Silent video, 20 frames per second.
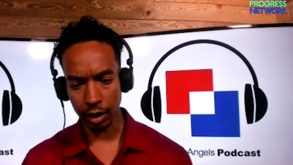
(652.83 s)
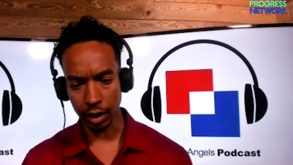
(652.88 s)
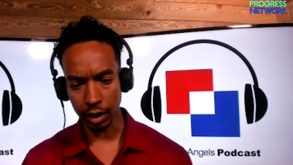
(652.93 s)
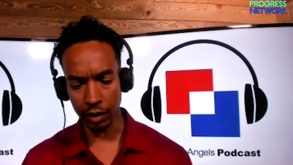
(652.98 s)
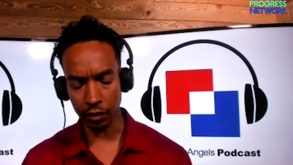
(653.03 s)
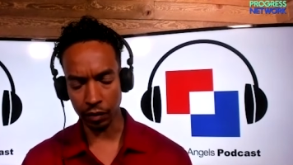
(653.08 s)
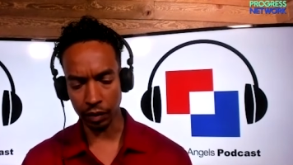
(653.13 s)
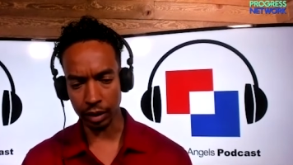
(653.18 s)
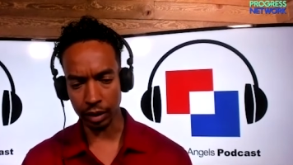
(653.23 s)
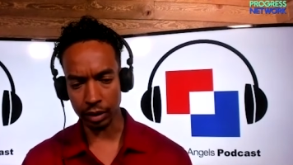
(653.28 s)

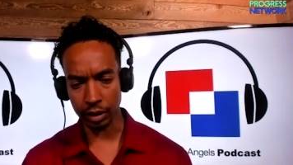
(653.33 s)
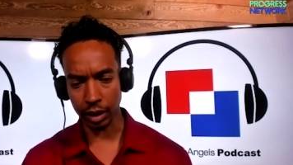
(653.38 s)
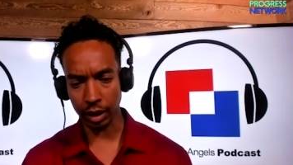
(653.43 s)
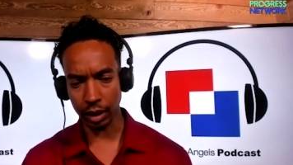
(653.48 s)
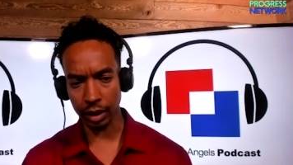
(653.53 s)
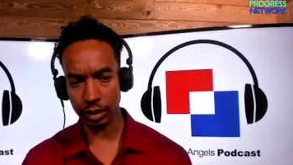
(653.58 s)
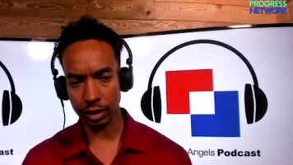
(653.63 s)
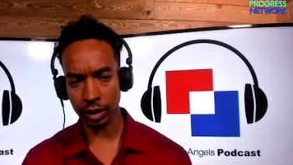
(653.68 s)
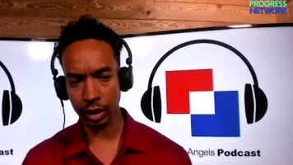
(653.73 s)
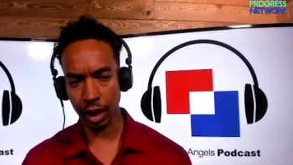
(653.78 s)
even in
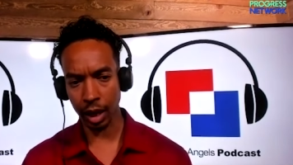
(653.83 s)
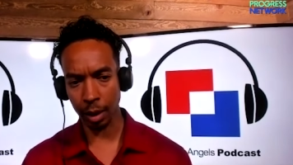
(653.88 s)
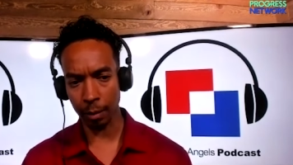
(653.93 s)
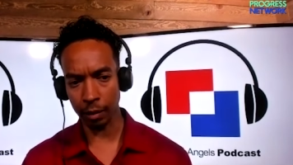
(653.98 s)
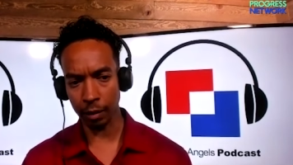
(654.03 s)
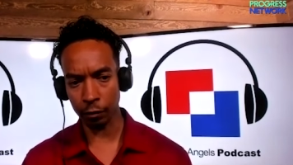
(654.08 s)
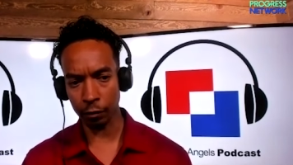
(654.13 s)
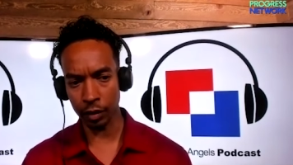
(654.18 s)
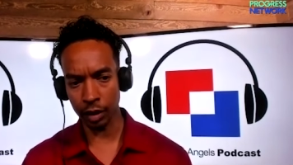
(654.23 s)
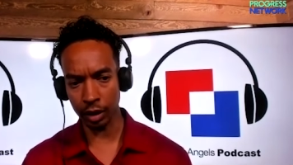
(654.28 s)
today's
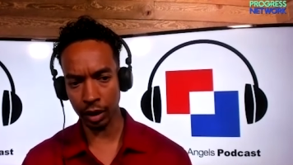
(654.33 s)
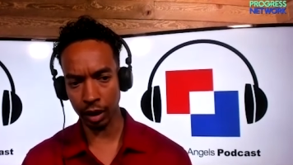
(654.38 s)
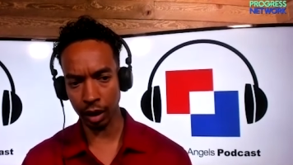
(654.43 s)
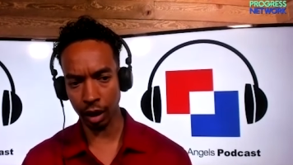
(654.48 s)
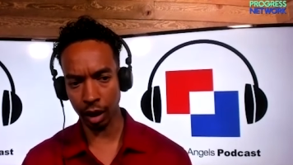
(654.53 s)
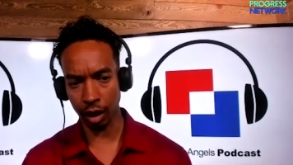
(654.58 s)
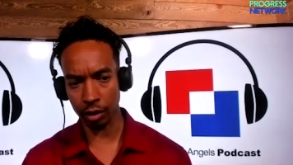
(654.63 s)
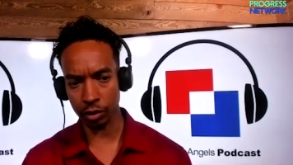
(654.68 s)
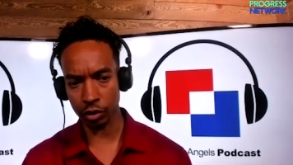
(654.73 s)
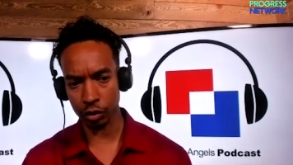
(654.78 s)
climate, feeling
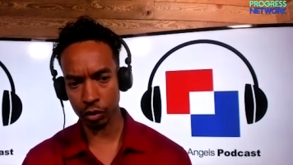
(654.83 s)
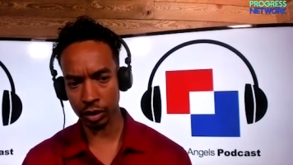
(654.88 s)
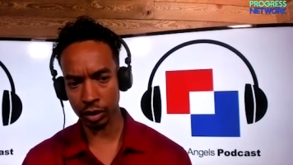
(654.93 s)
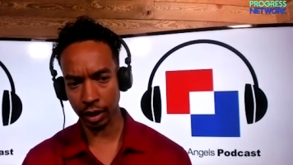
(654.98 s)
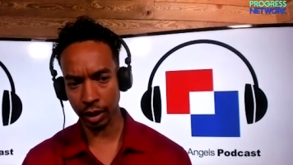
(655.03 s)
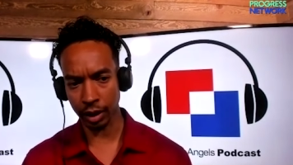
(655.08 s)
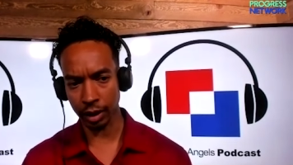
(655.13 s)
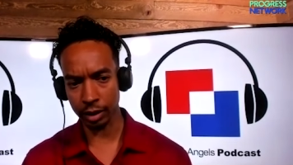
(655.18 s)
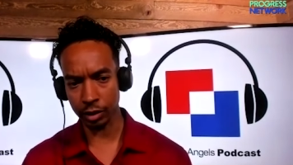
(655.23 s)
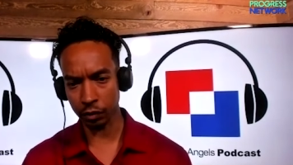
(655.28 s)

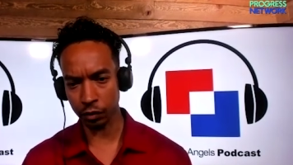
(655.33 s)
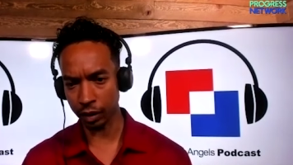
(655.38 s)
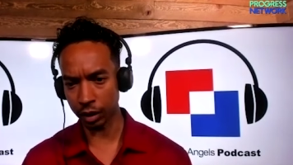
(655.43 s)
ostracized,